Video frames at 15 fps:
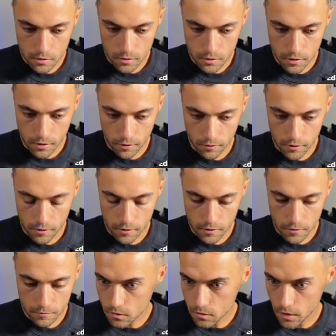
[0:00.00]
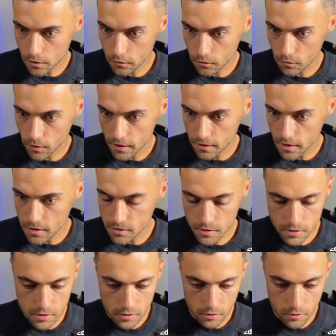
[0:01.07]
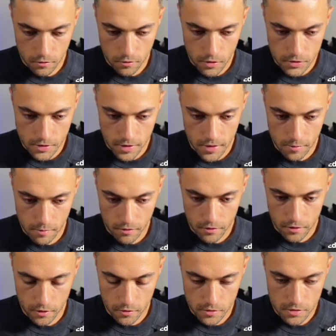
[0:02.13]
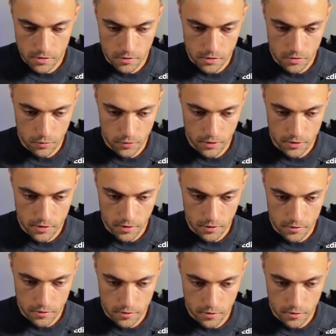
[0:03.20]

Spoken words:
Take it right here. Now you'll recognize this across any of my videos. This is what that sounds